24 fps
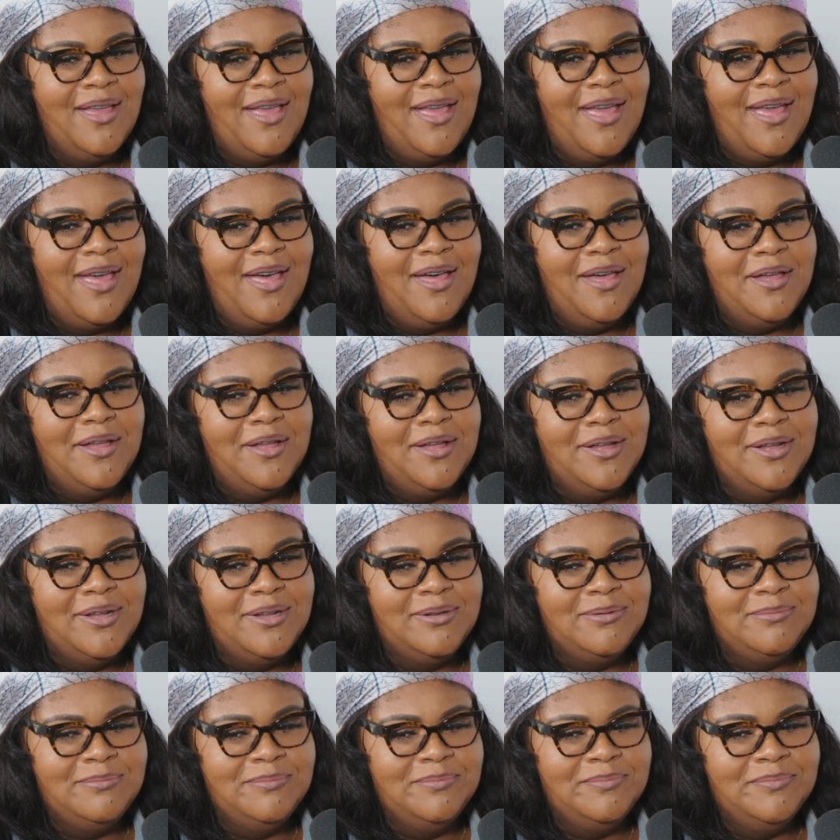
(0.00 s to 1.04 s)

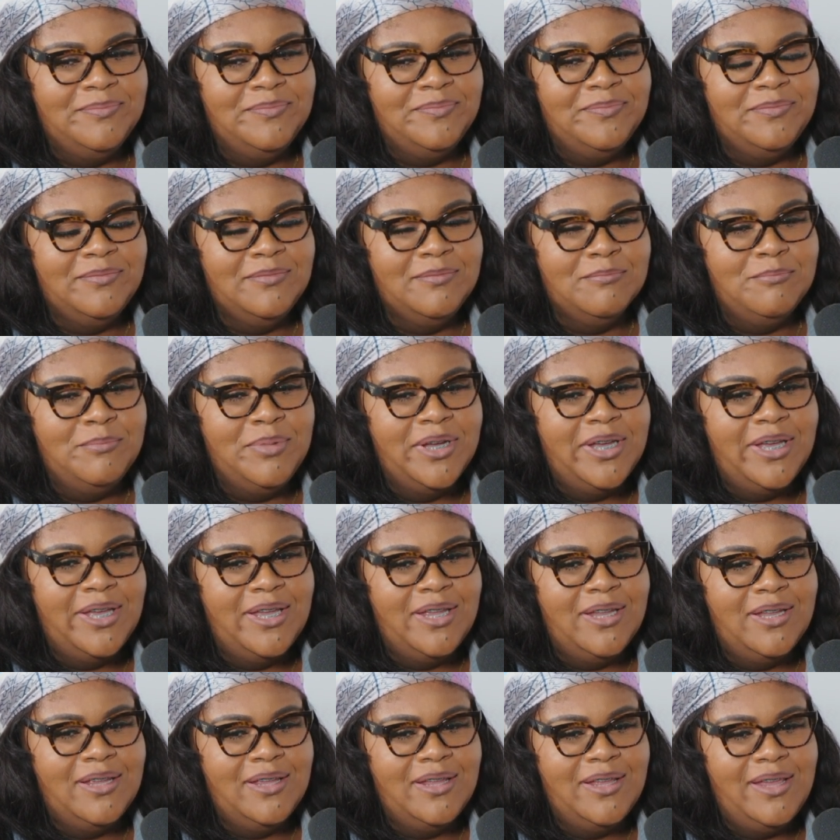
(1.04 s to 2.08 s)

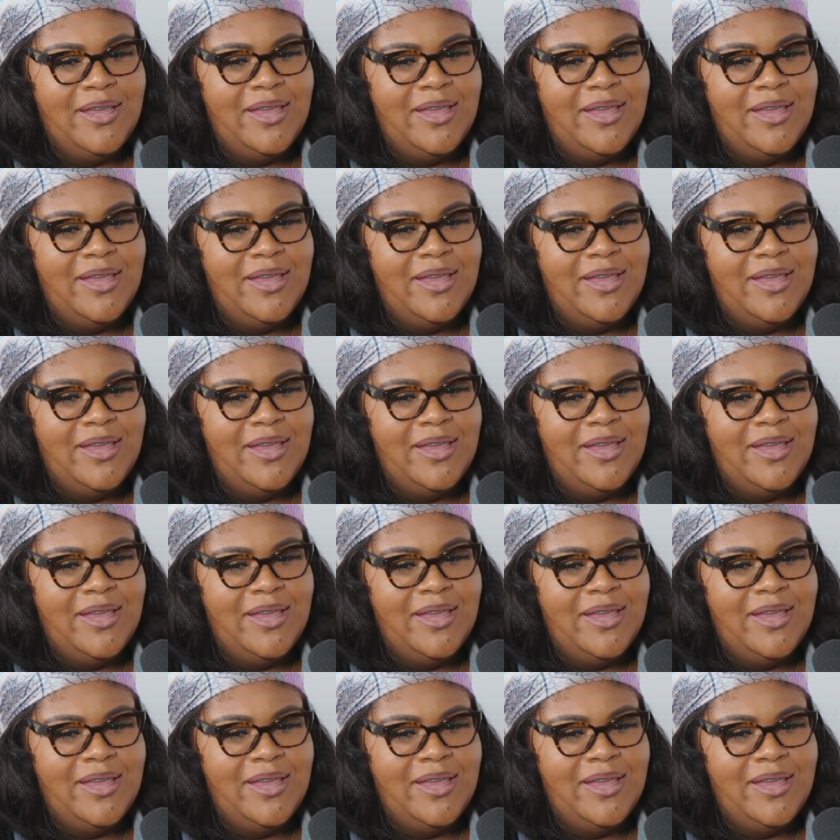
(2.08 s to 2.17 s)
But